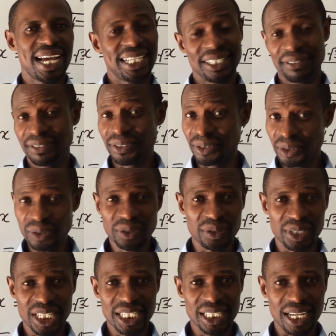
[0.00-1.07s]
And if you're new
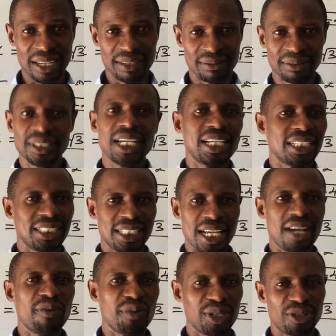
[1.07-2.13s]
to this channel,
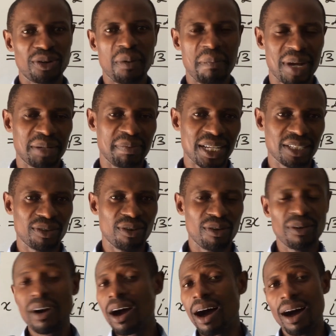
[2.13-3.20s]
yeah, we drop
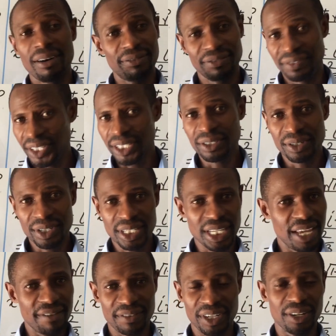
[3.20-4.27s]
mathematical uh, videos
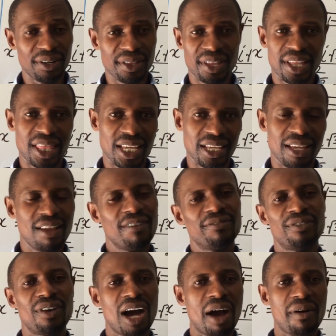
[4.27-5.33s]
every other day
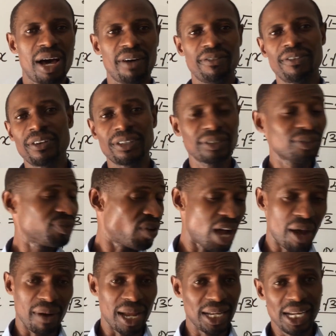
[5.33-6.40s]
for our home for
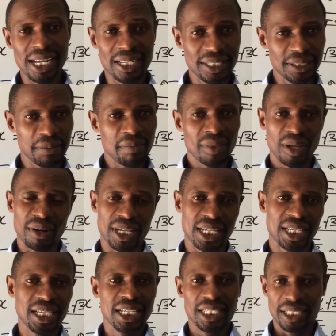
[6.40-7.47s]
our learning.
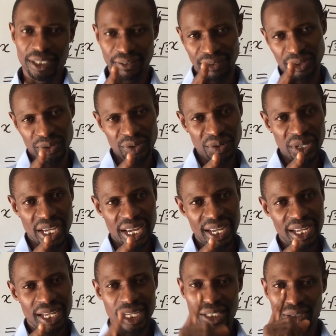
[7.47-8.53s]
Okay, if you're new
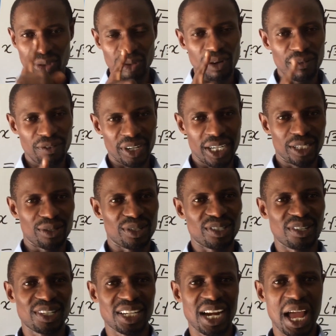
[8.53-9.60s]
here, do not forget to
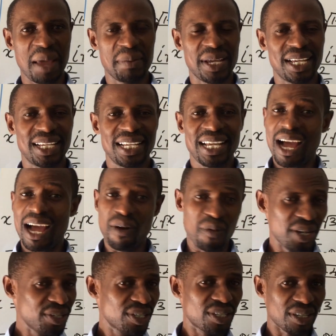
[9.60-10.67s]
subscribe. And
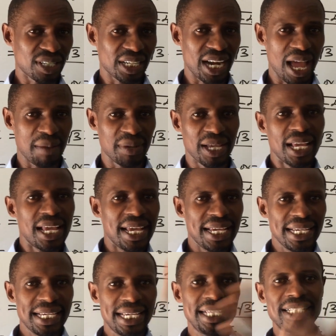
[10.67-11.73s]
when you subscribe,
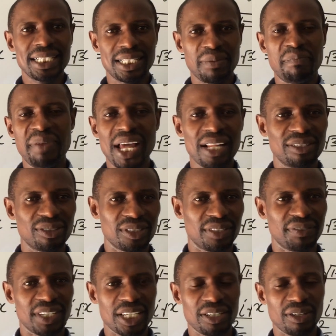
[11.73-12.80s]
hit the bell
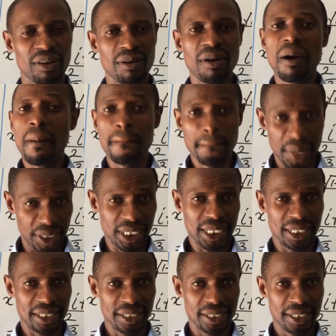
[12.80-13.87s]
notification
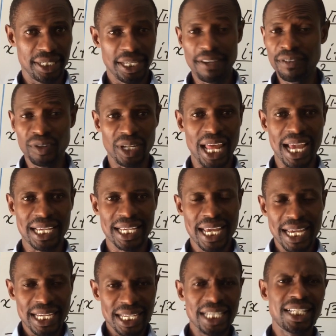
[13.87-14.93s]
button. If you like,
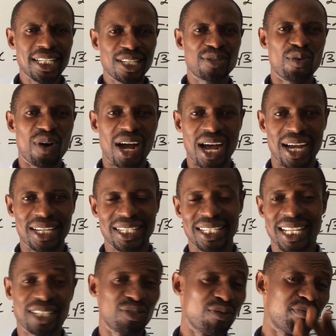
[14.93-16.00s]
hit it so hard
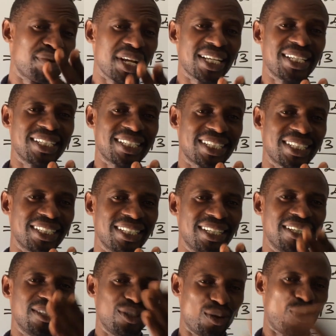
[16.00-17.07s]
that you break it.
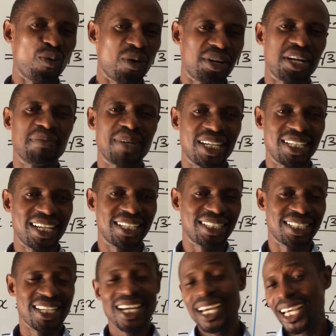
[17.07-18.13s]
Don't worry about
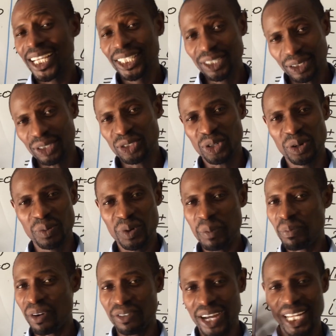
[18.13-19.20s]
that. YouTube
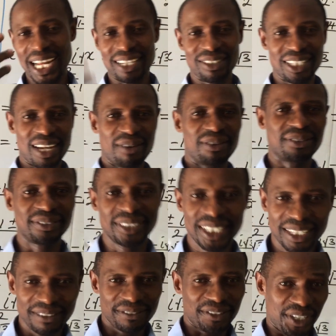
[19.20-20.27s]
will provide another one
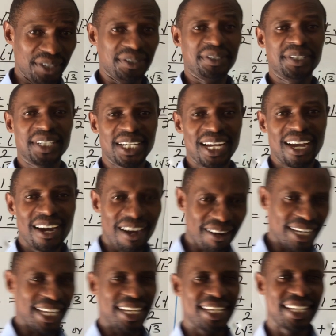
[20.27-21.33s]
for you.
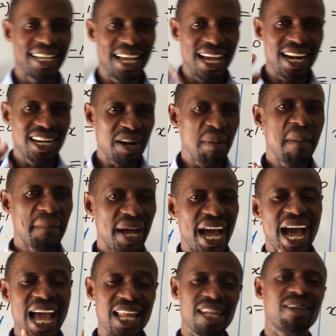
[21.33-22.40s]
Okay,
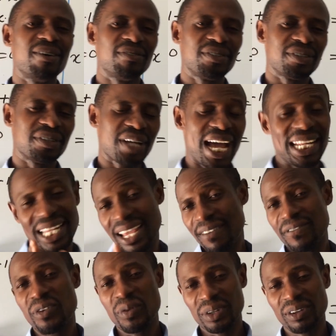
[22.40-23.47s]
remember I love you and
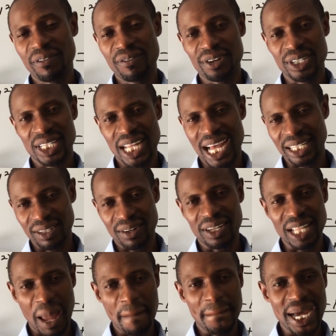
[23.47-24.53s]
every one of us at
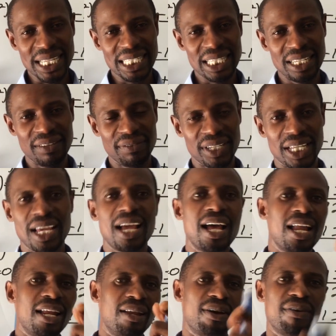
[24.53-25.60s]
Online Maths TV
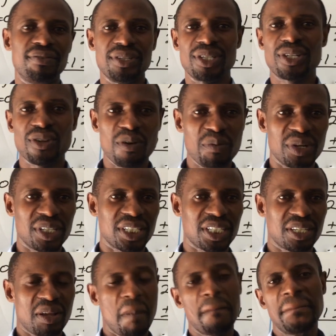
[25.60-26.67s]
love you so
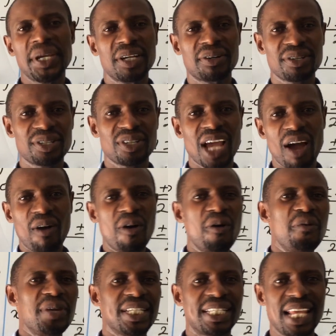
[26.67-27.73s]
much because you are
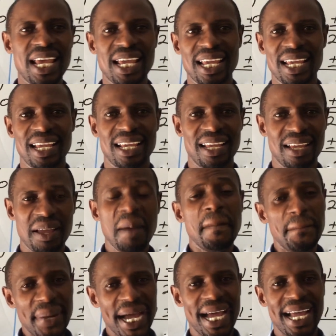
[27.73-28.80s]
always there.
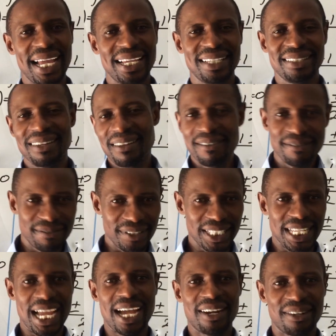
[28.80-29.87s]
Bye for
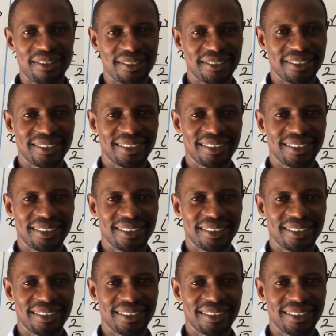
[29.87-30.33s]
now.